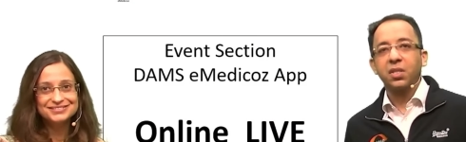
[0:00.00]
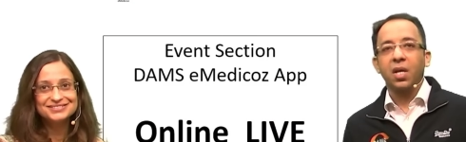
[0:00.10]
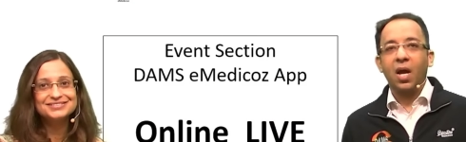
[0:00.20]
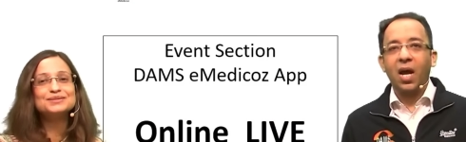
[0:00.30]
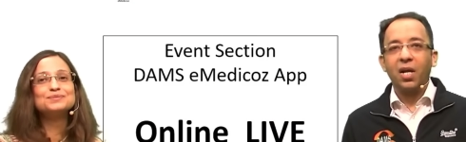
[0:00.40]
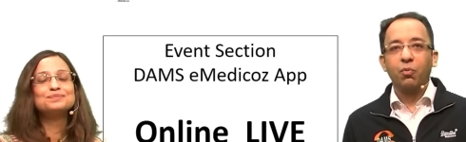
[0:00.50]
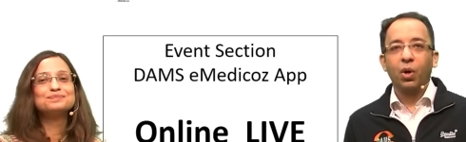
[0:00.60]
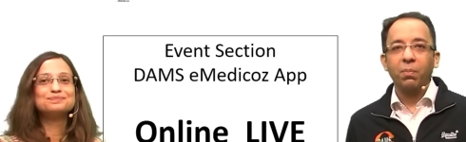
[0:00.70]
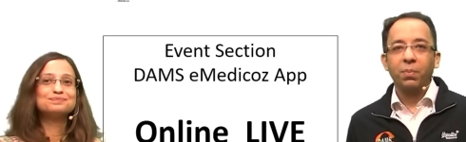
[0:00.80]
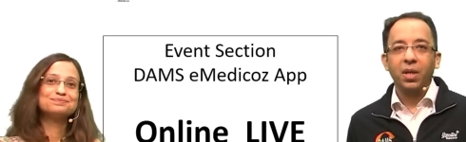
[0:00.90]
Speaker 1: at 1
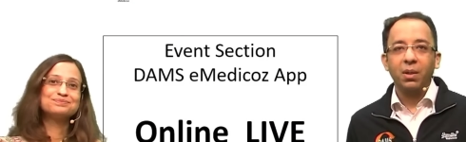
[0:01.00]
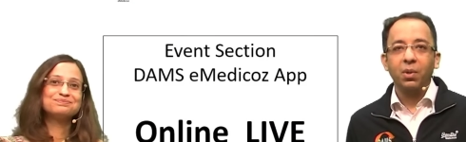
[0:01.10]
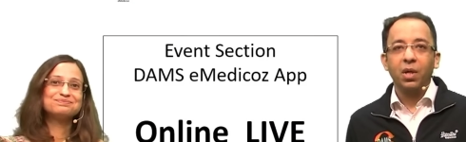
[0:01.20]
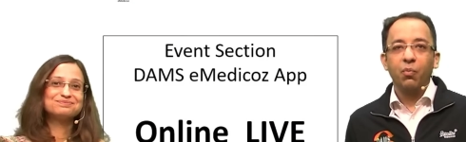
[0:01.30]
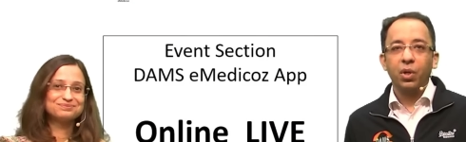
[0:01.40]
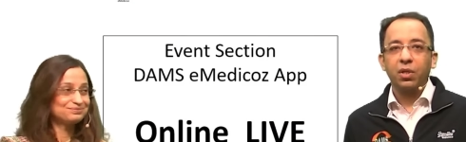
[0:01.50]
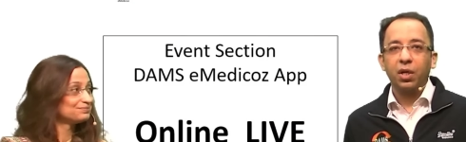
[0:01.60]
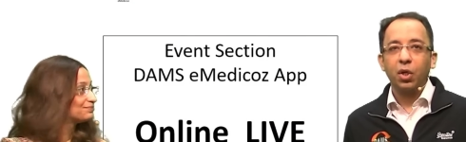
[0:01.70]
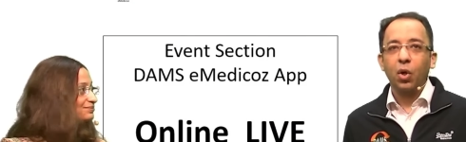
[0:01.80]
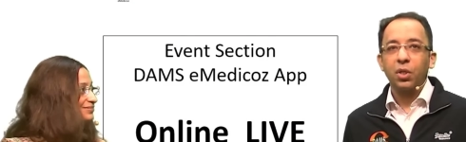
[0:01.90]
p.m. with
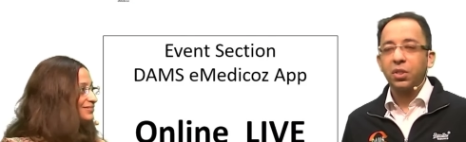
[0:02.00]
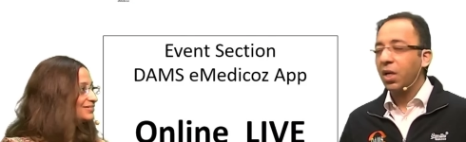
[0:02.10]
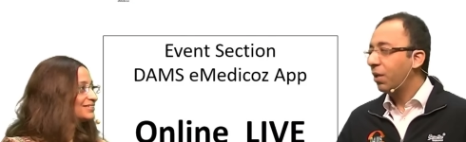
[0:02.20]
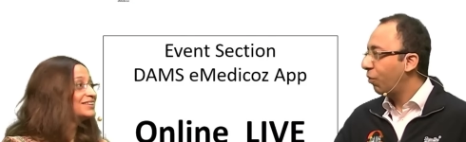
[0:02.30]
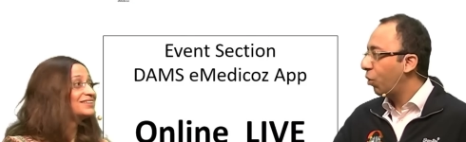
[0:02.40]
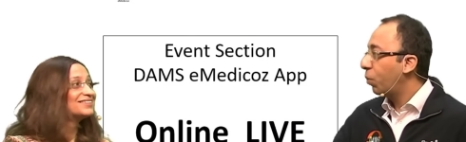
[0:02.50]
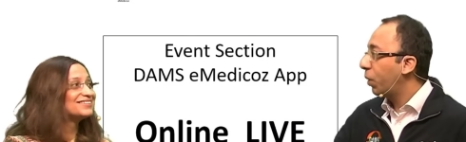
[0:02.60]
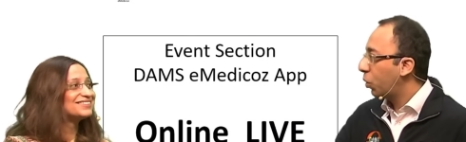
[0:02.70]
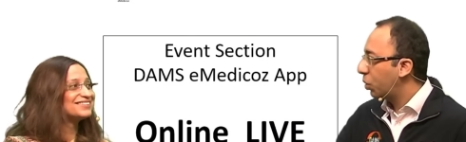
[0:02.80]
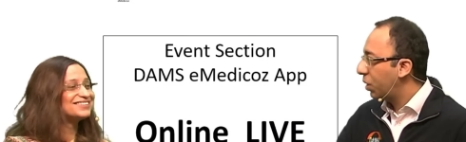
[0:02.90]
radiology, and followed by Dr.
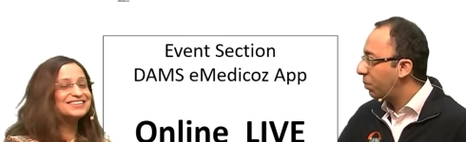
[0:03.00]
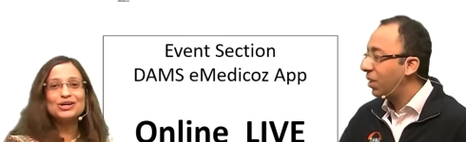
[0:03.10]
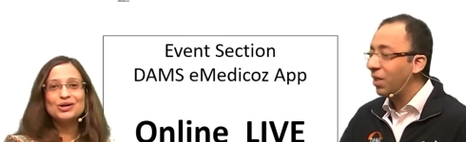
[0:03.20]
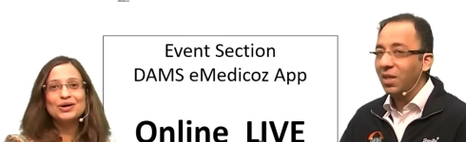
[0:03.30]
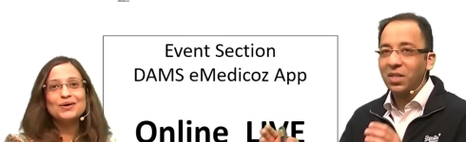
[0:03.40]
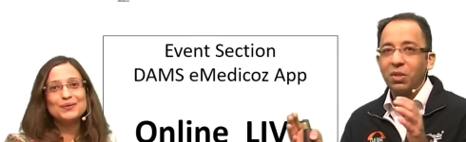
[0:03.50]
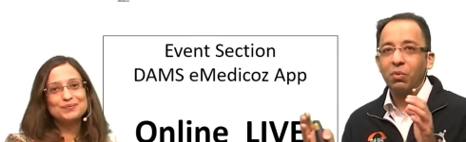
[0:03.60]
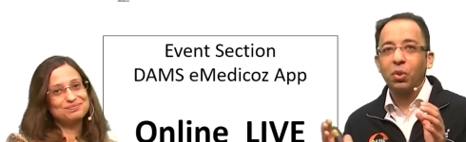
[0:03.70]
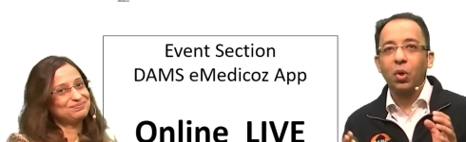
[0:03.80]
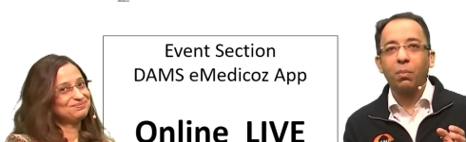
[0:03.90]
Deepti. She will talk
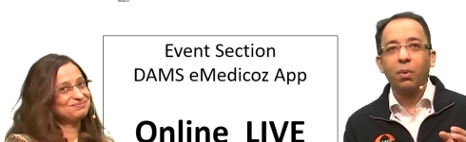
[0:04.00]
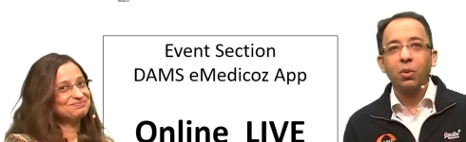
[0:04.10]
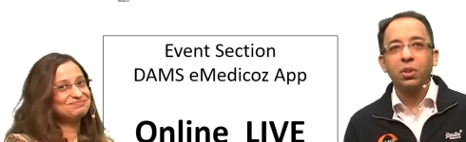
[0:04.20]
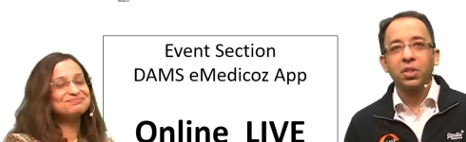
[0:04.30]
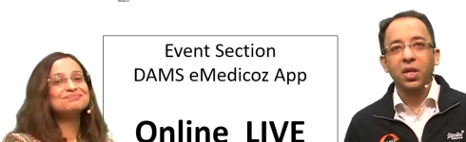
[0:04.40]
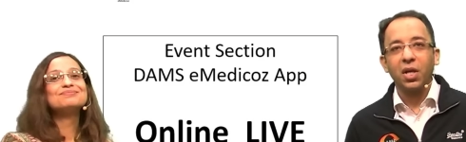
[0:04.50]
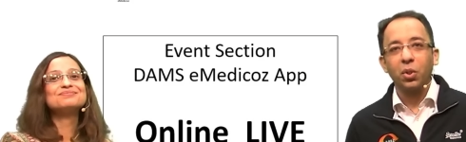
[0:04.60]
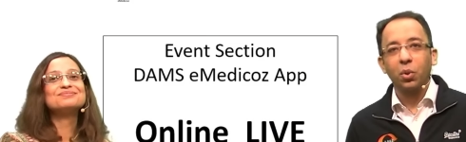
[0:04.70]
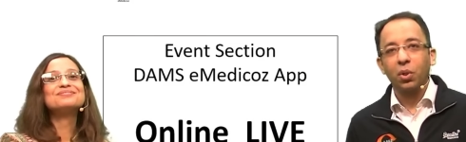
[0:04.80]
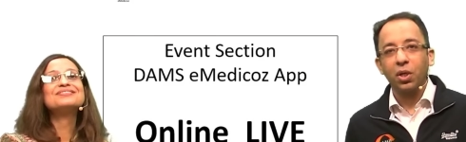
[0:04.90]
about the
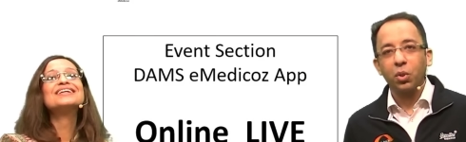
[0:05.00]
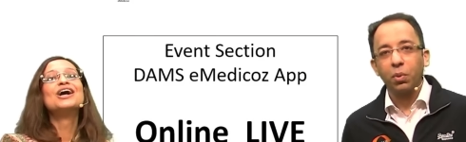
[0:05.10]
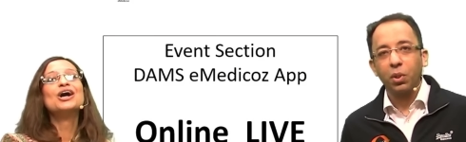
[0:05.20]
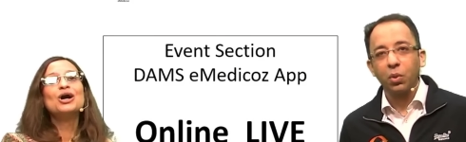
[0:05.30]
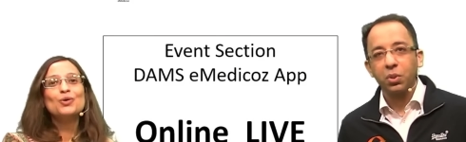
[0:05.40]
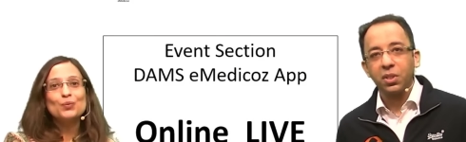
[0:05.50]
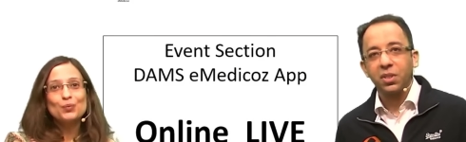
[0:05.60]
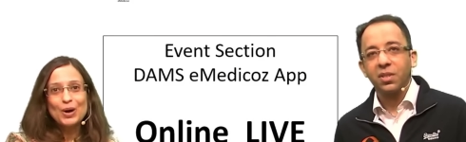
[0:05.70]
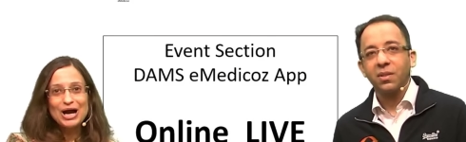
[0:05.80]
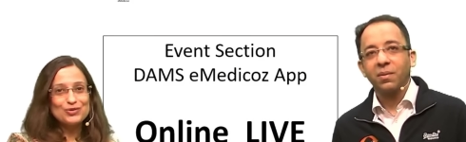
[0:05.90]
genitourinary tuberculosis.
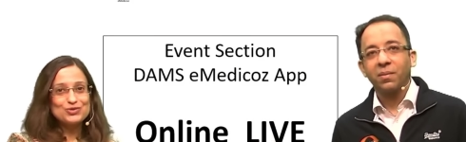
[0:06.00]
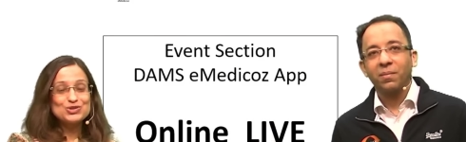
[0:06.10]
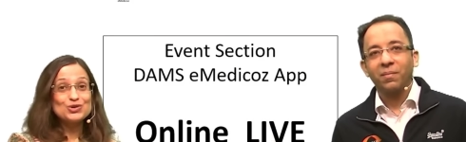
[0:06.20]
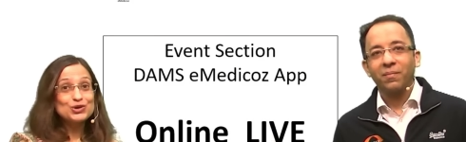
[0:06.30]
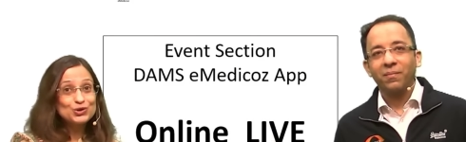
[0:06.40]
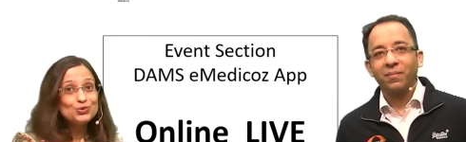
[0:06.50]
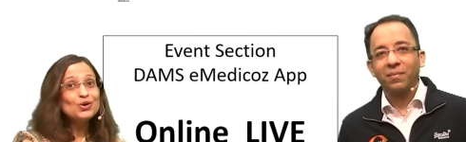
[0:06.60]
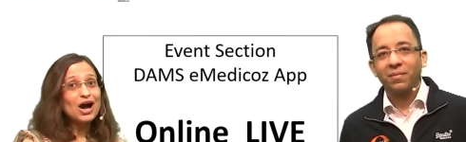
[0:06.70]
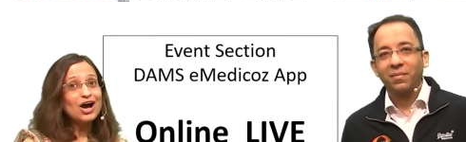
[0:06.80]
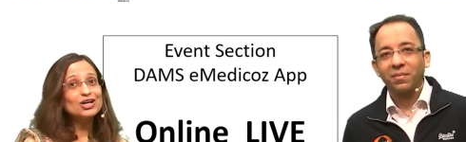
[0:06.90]
Speaker 2: Wow. So you
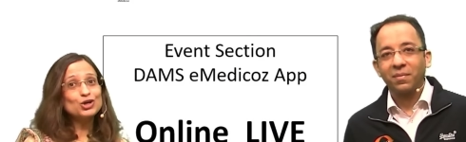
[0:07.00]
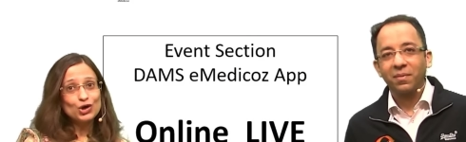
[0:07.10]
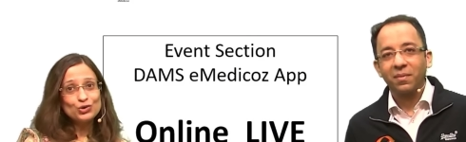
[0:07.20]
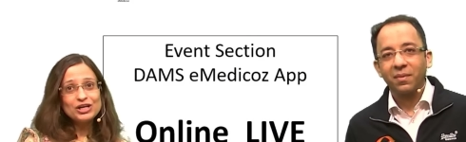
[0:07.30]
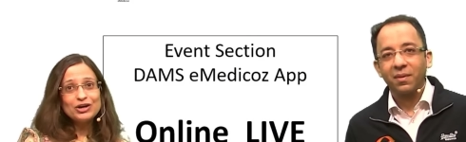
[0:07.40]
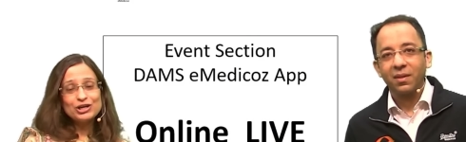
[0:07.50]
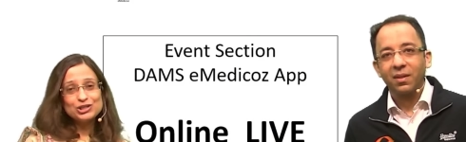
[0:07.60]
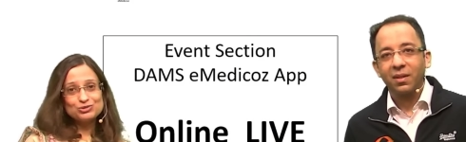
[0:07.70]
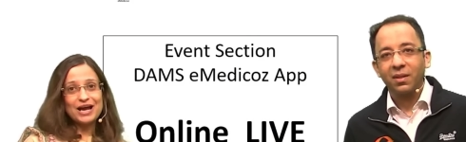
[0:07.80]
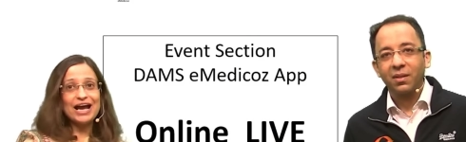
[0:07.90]
are not only going to
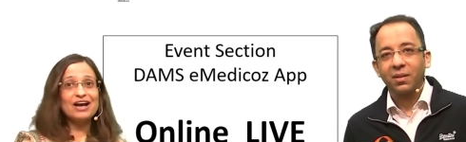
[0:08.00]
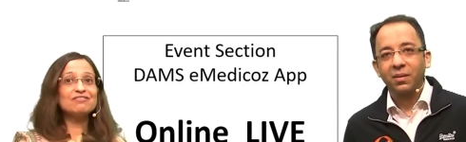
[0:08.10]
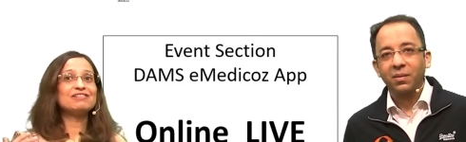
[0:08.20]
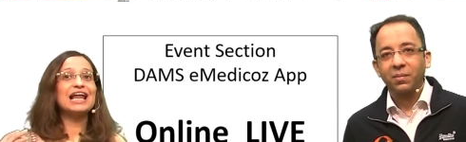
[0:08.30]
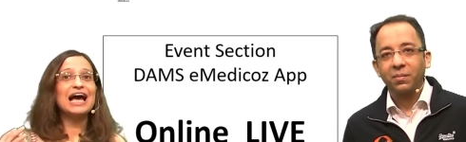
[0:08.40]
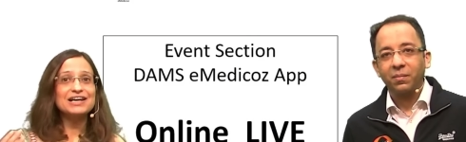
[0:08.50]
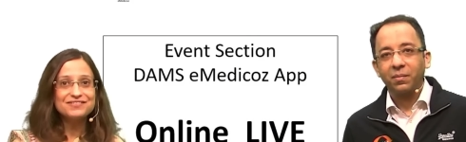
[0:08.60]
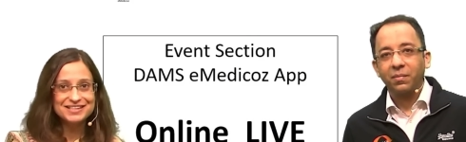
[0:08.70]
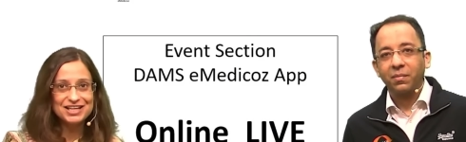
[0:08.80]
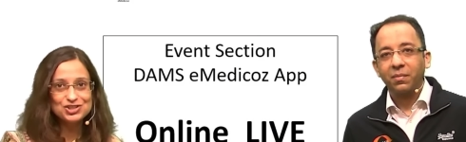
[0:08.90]
have live
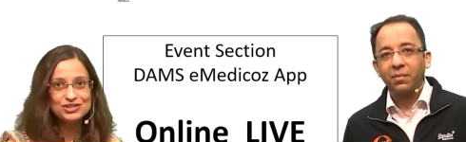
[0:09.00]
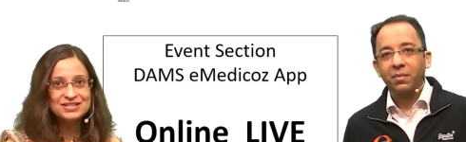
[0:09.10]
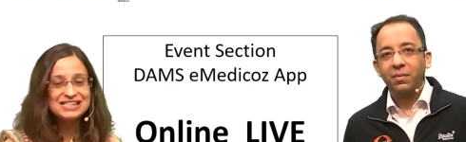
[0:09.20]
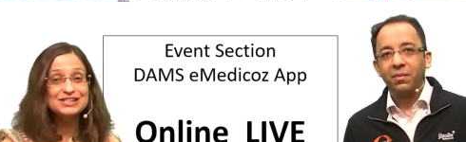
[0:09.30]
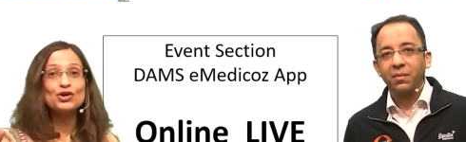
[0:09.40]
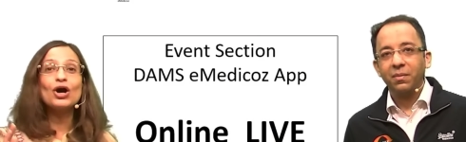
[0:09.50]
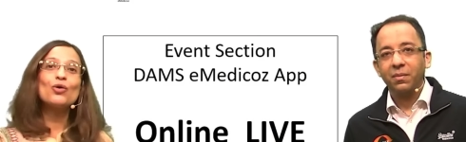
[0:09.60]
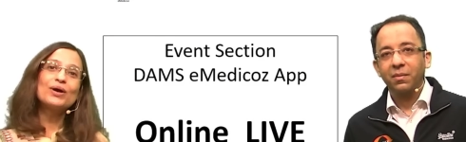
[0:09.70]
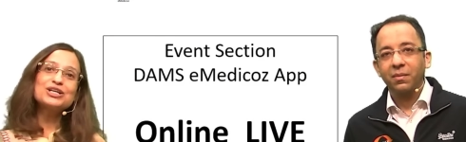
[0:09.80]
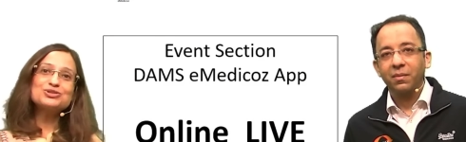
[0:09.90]
sessions, you're going
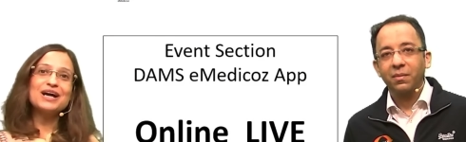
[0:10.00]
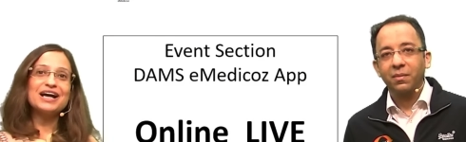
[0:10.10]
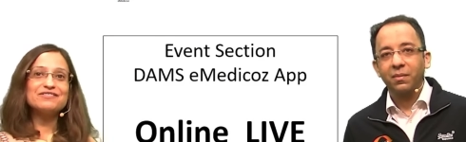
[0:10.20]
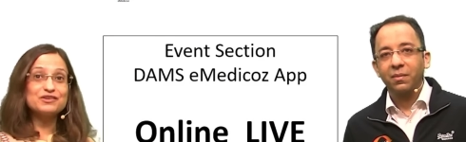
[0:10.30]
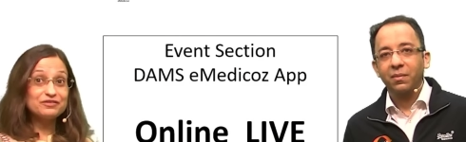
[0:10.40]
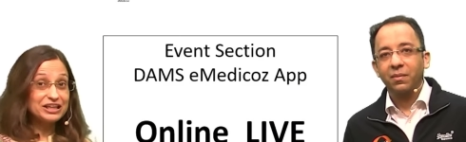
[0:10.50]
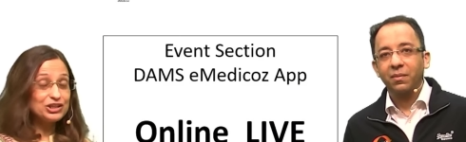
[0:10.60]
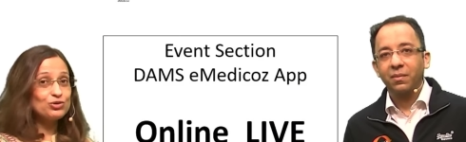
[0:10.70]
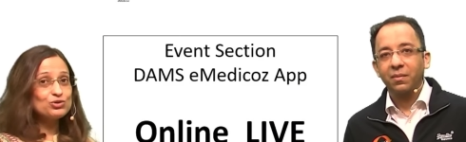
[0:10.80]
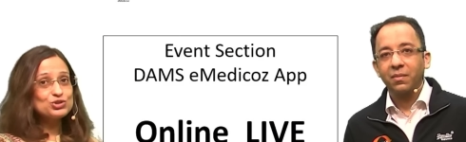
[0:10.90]
to have the
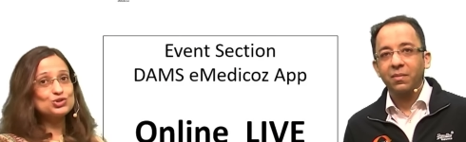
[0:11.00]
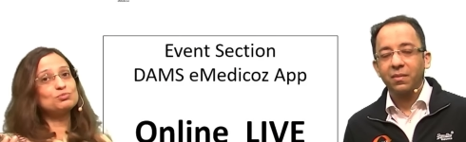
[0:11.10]
videos to be